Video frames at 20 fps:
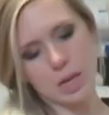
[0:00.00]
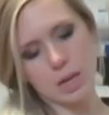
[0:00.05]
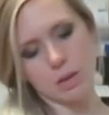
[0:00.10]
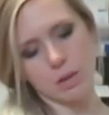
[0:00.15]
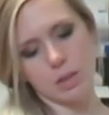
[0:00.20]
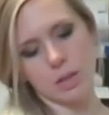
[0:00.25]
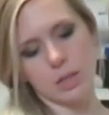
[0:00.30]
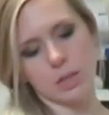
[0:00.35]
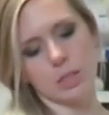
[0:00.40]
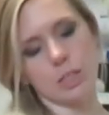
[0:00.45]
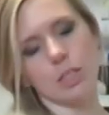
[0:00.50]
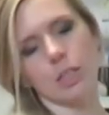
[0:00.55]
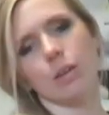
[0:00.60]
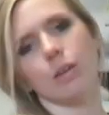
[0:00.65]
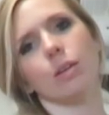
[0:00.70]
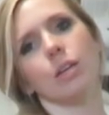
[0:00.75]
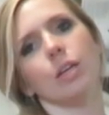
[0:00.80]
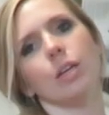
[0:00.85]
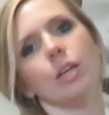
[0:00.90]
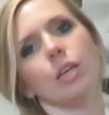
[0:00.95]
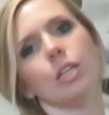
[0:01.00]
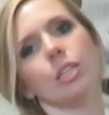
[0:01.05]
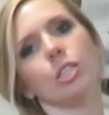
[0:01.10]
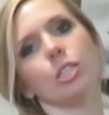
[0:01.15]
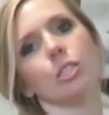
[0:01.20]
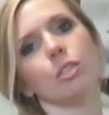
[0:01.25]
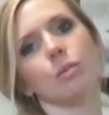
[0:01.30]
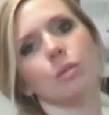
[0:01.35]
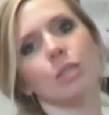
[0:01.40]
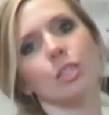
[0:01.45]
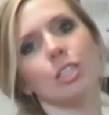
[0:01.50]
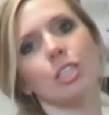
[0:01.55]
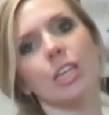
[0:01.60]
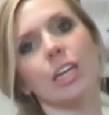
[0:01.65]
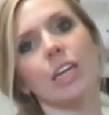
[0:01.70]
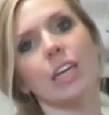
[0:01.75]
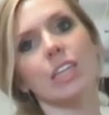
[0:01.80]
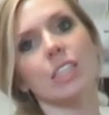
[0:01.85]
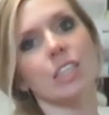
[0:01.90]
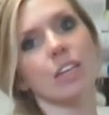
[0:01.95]
now. So just want to show
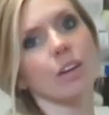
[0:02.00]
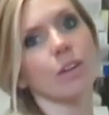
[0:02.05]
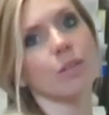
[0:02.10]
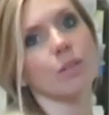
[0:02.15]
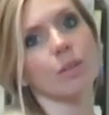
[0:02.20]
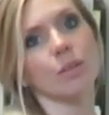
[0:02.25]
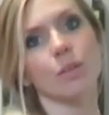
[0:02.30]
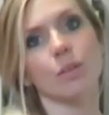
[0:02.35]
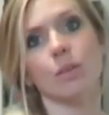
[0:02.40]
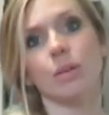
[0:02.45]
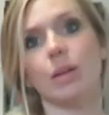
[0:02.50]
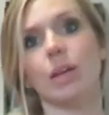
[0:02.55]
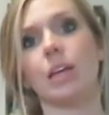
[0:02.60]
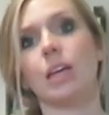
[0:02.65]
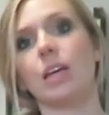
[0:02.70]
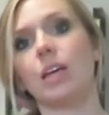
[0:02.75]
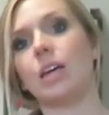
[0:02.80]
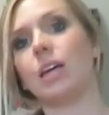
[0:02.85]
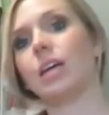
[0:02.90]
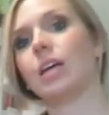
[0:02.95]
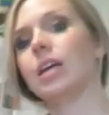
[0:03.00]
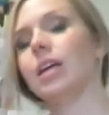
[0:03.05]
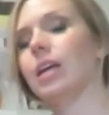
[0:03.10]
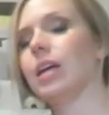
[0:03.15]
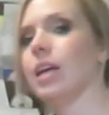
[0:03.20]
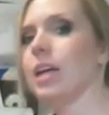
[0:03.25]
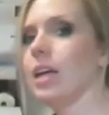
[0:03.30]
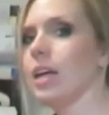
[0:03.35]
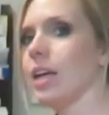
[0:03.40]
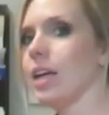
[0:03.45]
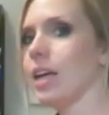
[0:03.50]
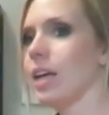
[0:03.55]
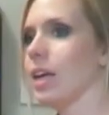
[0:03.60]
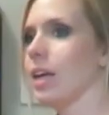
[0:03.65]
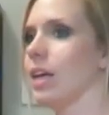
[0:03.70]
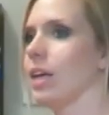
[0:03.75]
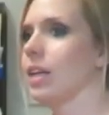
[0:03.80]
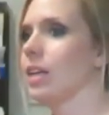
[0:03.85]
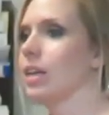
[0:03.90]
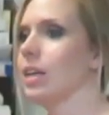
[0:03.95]
you guys that real quick,
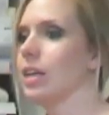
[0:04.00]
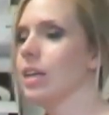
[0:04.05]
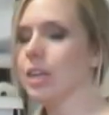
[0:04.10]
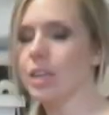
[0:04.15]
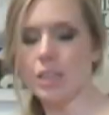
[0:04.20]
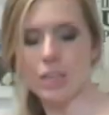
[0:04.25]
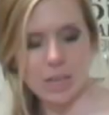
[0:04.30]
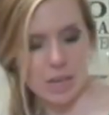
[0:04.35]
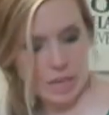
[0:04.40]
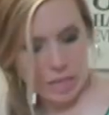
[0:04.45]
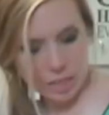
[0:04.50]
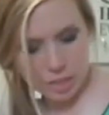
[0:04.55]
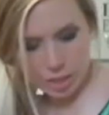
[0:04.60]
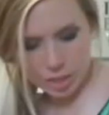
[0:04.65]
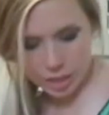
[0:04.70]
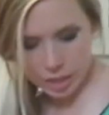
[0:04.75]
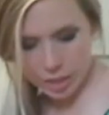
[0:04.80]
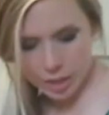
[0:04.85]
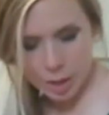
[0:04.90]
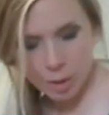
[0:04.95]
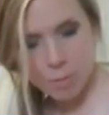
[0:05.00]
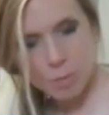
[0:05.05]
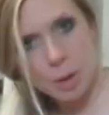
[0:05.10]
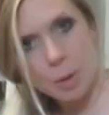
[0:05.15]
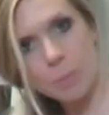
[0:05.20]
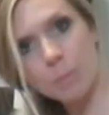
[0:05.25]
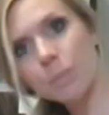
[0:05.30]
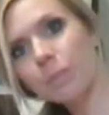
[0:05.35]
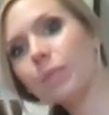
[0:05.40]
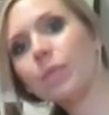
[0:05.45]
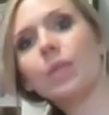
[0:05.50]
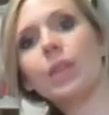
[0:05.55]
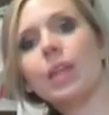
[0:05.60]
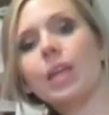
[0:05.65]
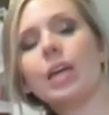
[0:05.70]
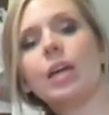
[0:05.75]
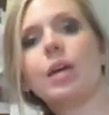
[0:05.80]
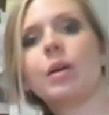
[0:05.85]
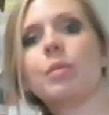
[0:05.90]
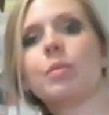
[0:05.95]
and yeah, just clean up, but
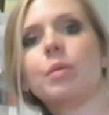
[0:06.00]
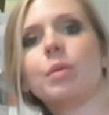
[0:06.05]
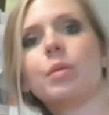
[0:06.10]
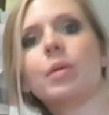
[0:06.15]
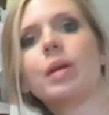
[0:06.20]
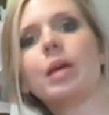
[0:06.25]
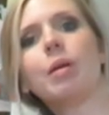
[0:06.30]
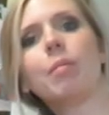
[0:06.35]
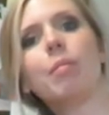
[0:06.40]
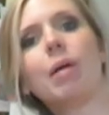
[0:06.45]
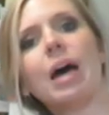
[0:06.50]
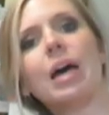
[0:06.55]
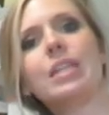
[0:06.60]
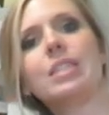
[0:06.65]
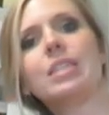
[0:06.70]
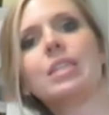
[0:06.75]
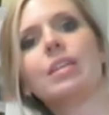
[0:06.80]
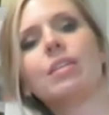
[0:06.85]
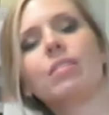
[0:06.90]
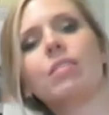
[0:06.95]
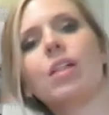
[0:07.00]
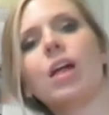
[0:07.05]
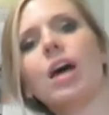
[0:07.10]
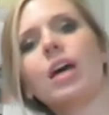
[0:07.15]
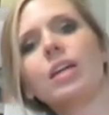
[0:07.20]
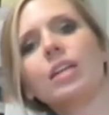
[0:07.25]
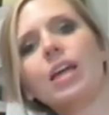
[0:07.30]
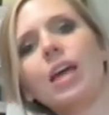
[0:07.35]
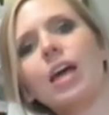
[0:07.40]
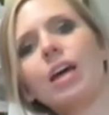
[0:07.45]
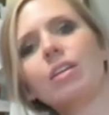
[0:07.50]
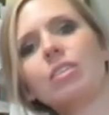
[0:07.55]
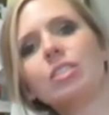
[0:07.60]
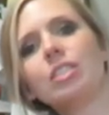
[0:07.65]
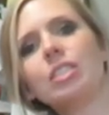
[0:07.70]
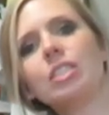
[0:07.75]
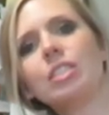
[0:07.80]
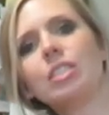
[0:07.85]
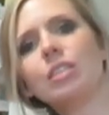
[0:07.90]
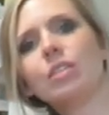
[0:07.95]
we will get back to the vlog now.
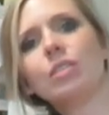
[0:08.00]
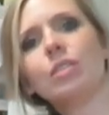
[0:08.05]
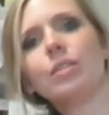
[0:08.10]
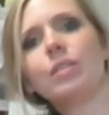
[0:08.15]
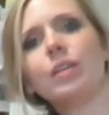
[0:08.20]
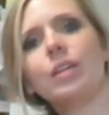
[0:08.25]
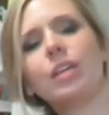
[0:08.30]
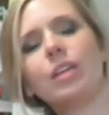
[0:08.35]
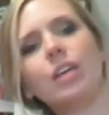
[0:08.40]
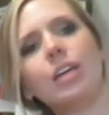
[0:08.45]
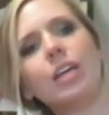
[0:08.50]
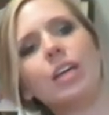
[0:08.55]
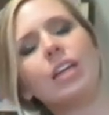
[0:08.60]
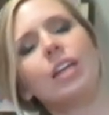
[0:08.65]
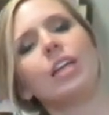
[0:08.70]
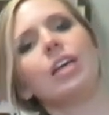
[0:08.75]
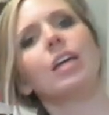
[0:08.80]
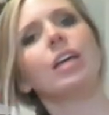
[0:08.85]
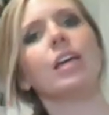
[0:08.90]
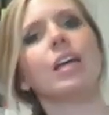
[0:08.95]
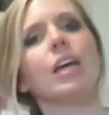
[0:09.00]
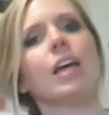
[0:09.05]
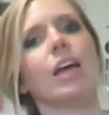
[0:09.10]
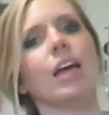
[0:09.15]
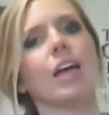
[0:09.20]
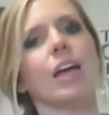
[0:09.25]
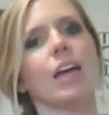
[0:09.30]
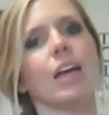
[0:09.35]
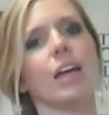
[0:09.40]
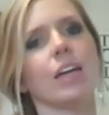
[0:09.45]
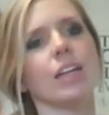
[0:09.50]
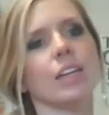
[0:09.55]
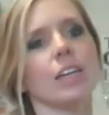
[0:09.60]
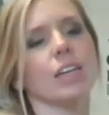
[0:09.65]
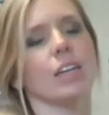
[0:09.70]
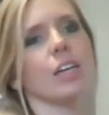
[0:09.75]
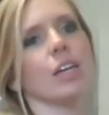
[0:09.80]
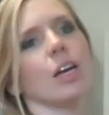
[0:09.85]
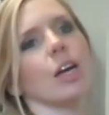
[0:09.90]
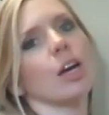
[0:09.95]
She's still doing good, and
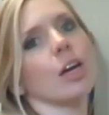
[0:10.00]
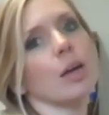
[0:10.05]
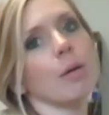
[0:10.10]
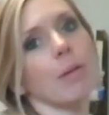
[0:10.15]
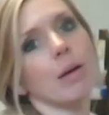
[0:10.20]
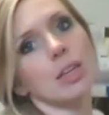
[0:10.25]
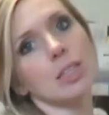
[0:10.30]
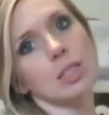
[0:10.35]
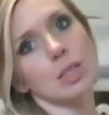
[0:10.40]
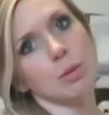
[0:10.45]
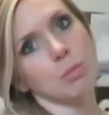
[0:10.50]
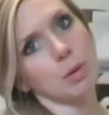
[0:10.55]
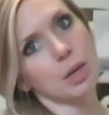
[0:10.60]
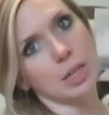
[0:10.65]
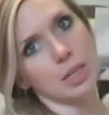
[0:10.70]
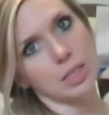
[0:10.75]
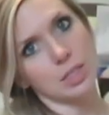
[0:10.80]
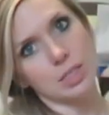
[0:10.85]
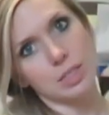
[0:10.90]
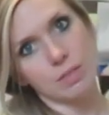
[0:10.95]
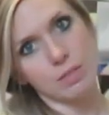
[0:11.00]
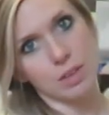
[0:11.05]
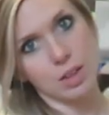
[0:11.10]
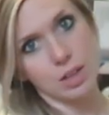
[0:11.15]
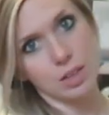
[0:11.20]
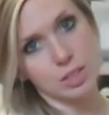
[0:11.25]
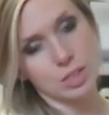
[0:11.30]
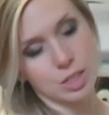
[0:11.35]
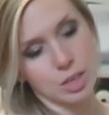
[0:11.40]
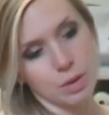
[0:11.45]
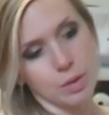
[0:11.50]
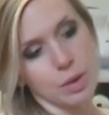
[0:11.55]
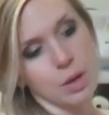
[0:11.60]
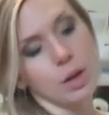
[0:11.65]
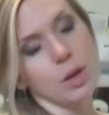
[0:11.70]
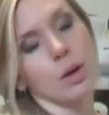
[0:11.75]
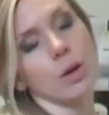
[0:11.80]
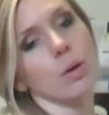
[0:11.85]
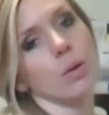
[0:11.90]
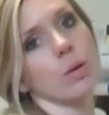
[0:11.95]
we get back to the pregnancy vlog, so,
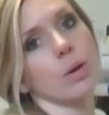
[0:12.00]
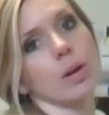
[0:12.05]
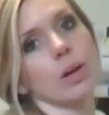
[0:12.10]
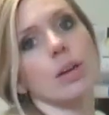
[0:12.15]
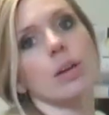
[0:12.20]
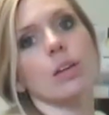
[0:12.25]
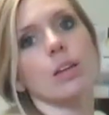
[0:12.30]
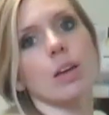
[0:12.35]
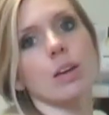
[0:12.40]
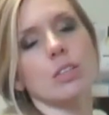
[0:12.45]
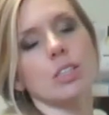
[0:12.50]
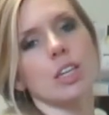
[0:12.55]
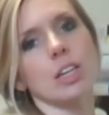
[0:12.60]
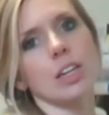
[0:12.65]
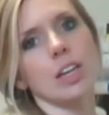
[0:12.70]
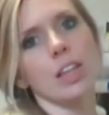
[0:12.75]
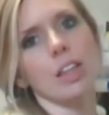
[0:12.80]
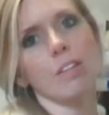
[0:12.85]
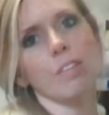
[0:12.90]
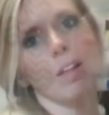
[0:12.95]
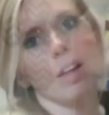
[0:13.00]
or guess her daily